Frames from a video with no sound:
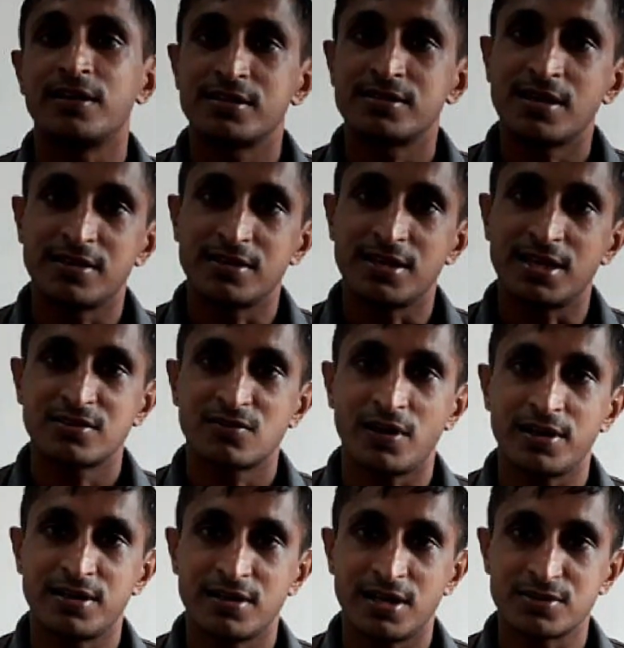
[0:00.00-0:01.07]
understand that it's
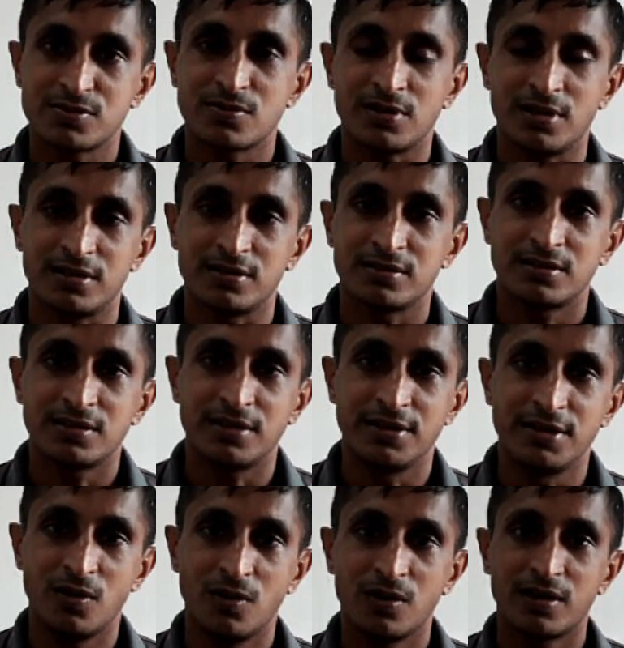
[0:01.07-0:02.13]
quite natural a
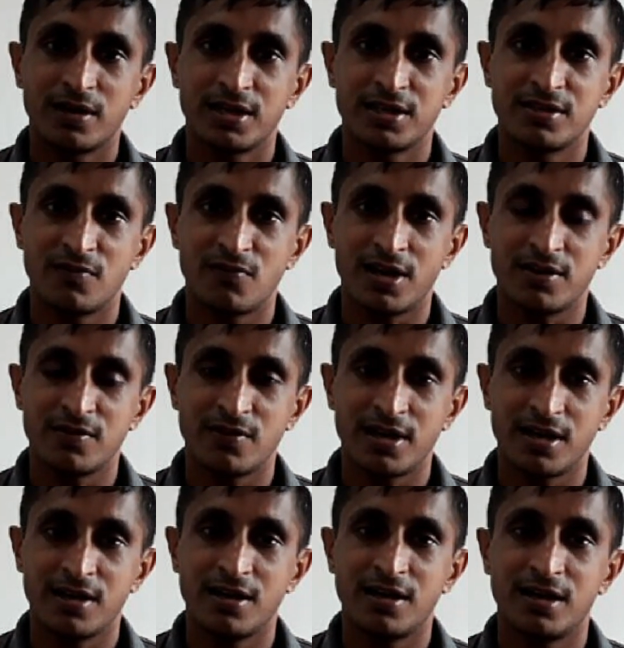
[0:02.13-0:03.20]
dog in the front
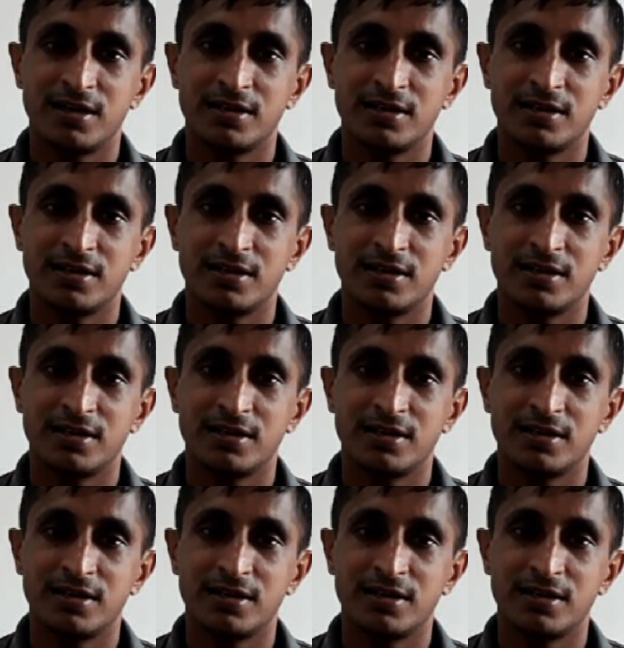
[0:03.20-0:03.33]
veranda